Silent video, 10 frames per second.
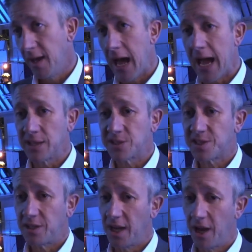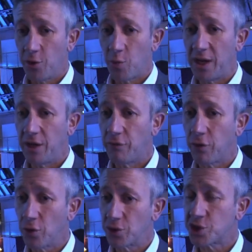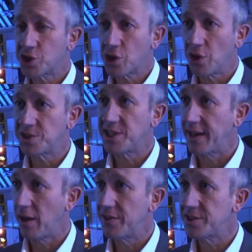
And you know, when you've launched content like The